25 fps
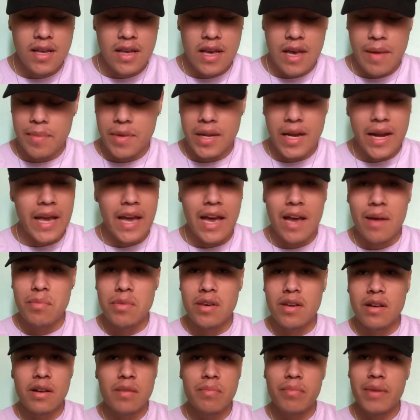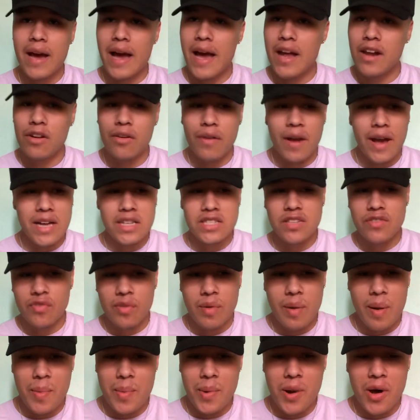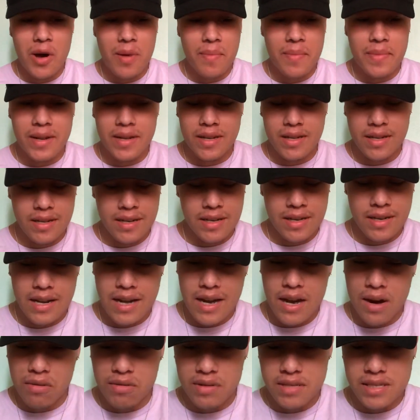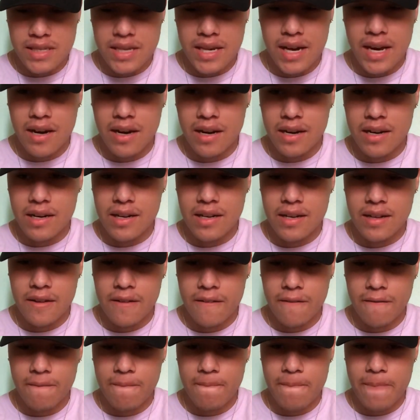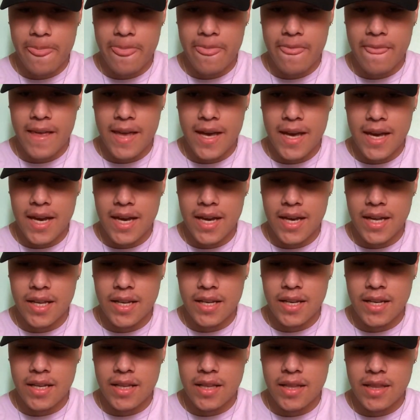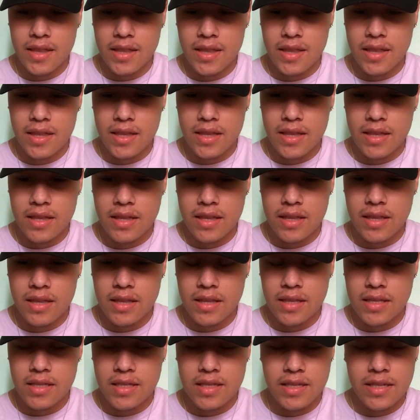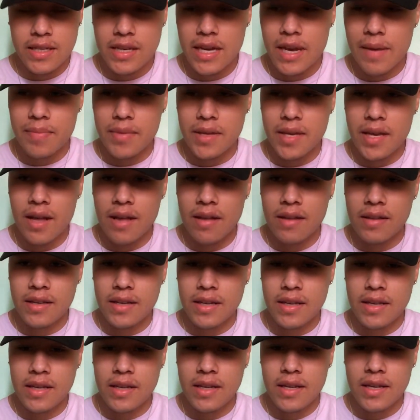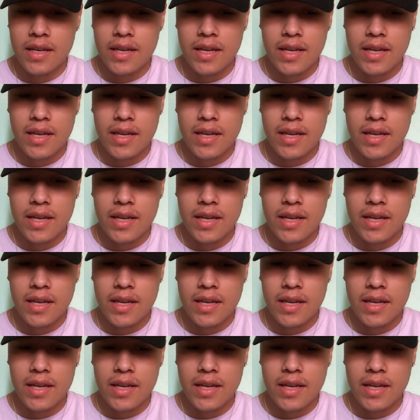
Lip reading: I mean, I am young, but I had no answer for my mom, and I was scared. And she kept yelling.